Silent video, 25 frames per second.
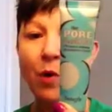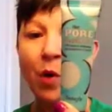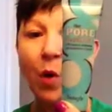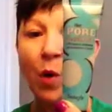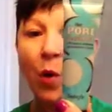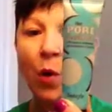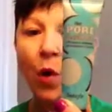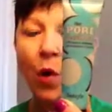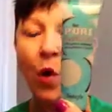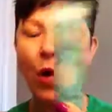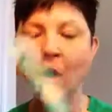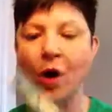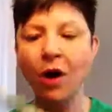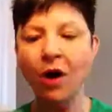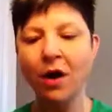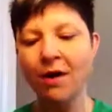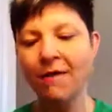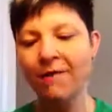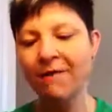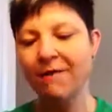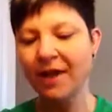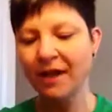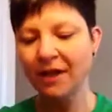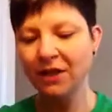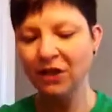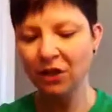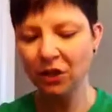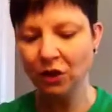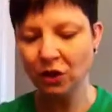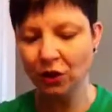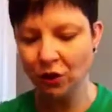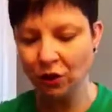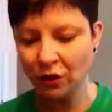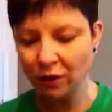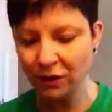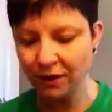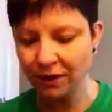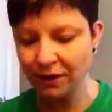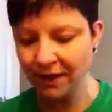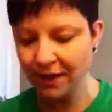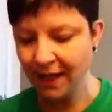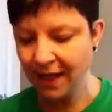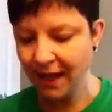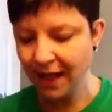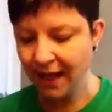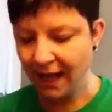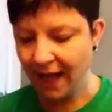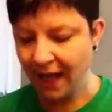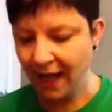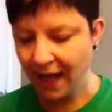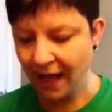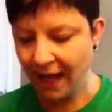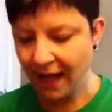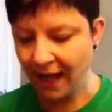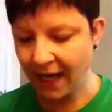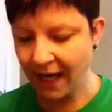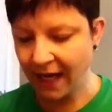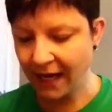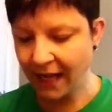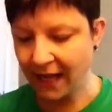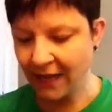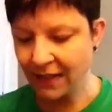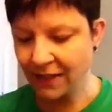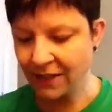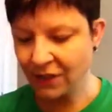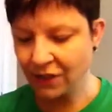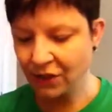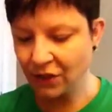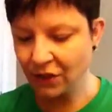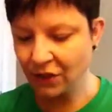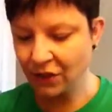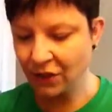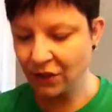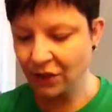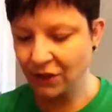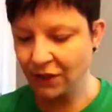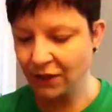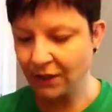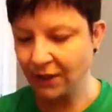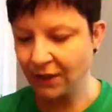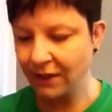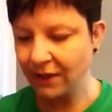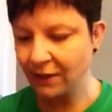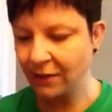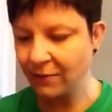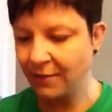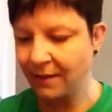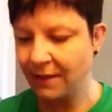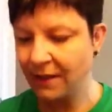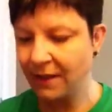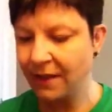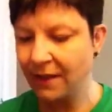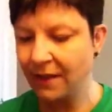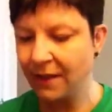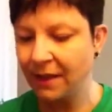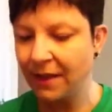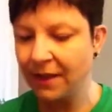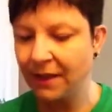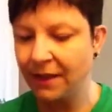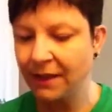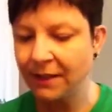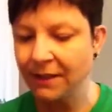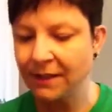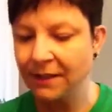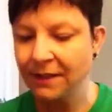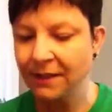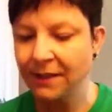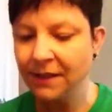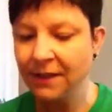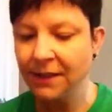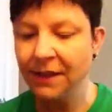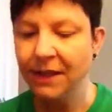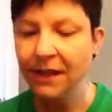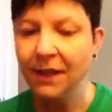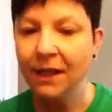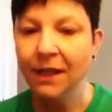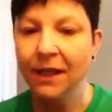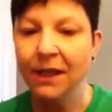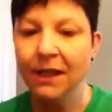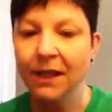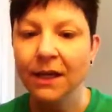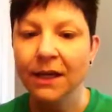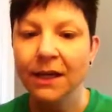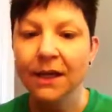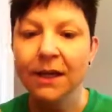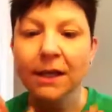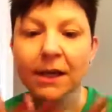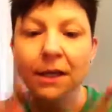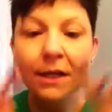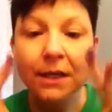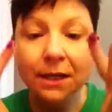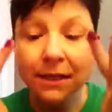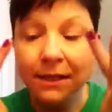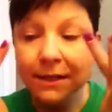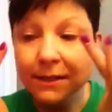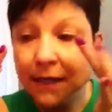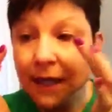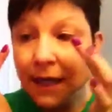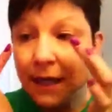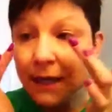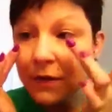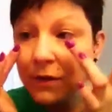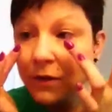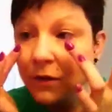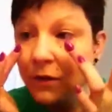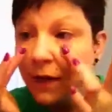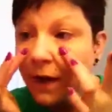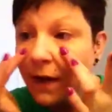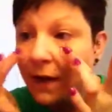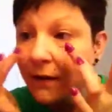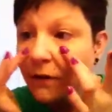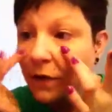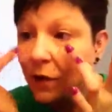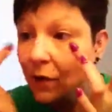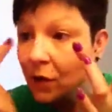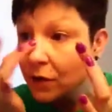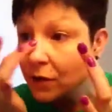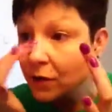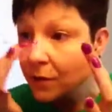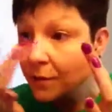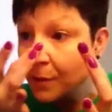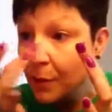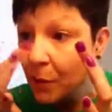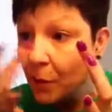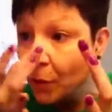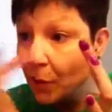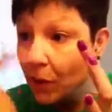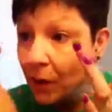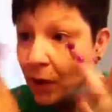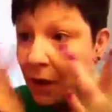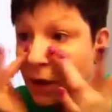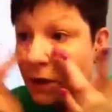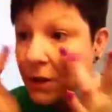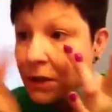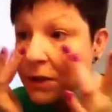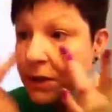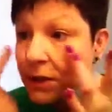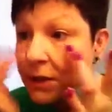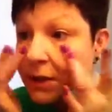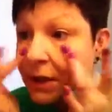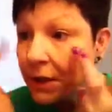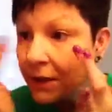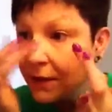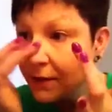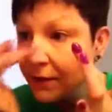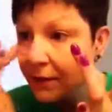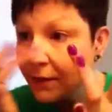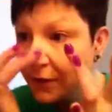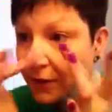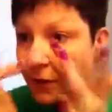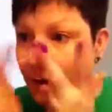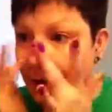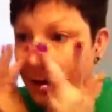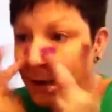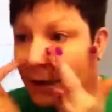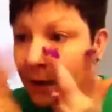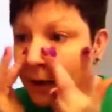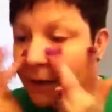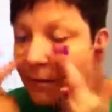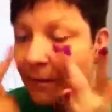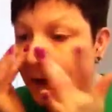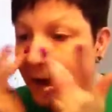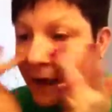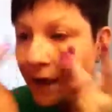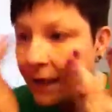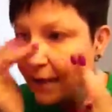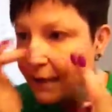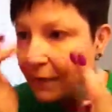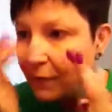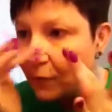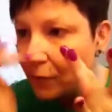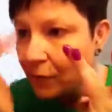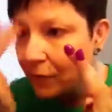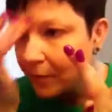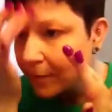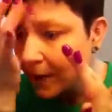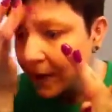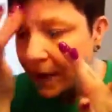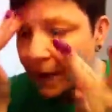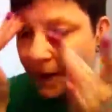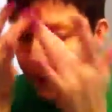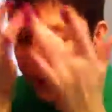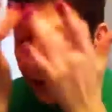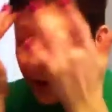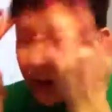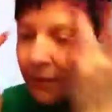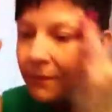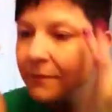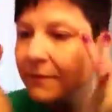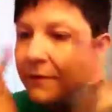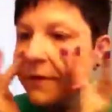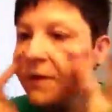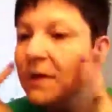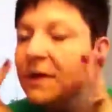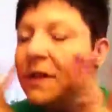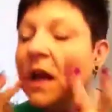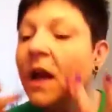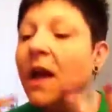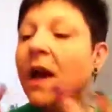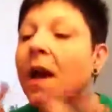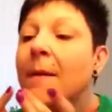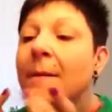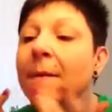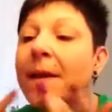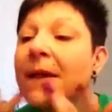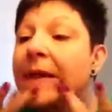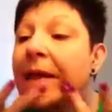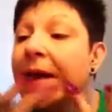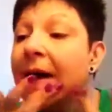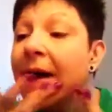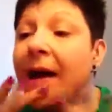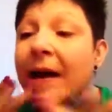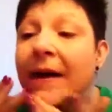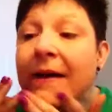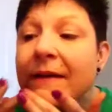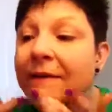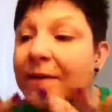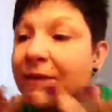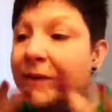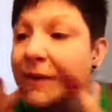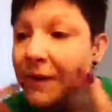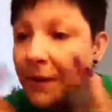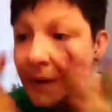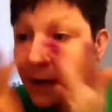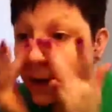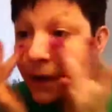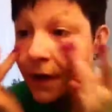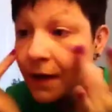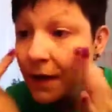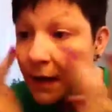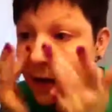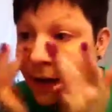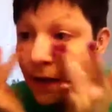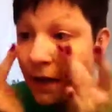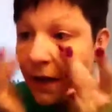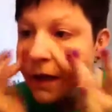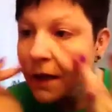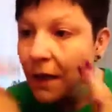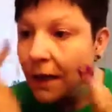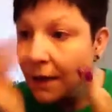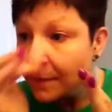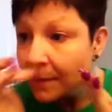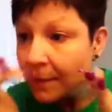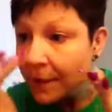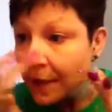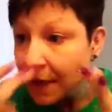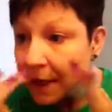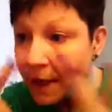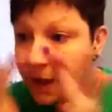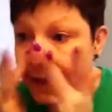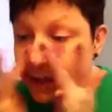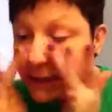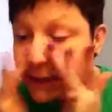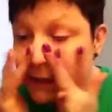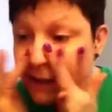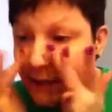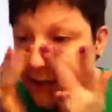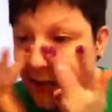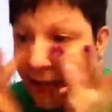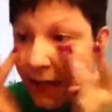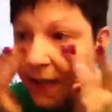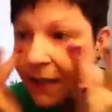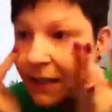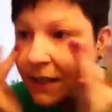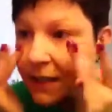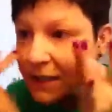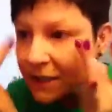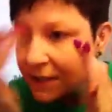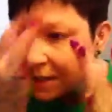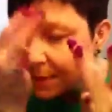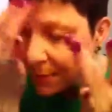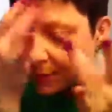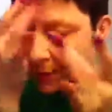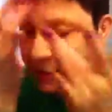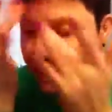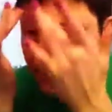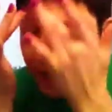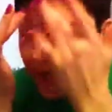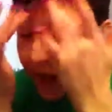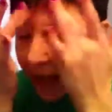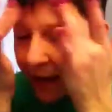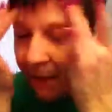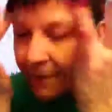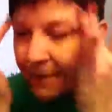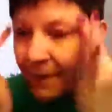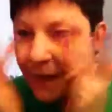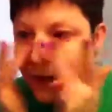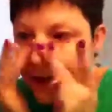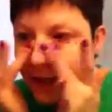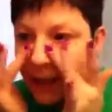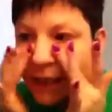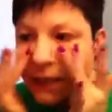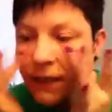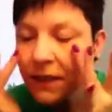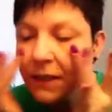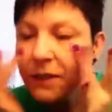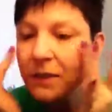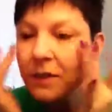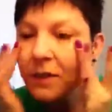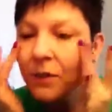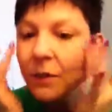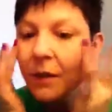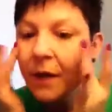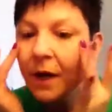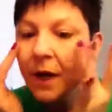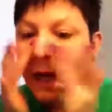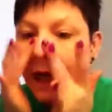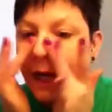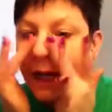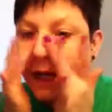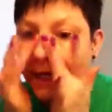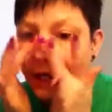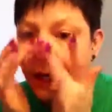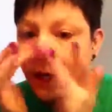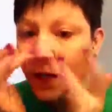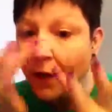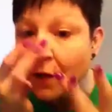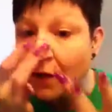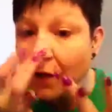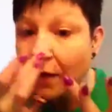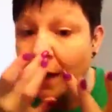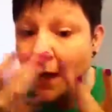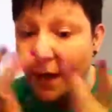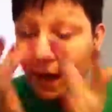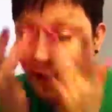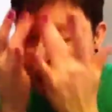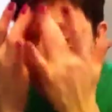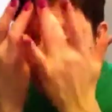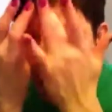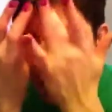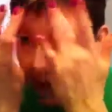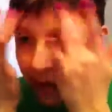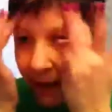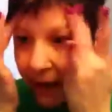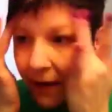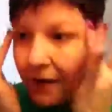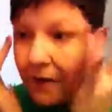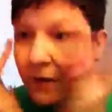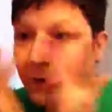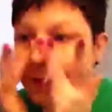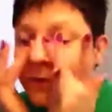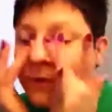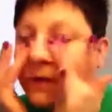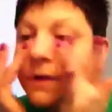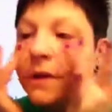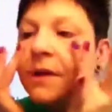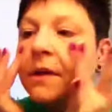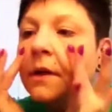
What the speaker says: pore professionals, and I just use a little bit of this because I do have larger pores from I have worn makeup, feels like all my life, but I just kind of just tap that in to where I know I have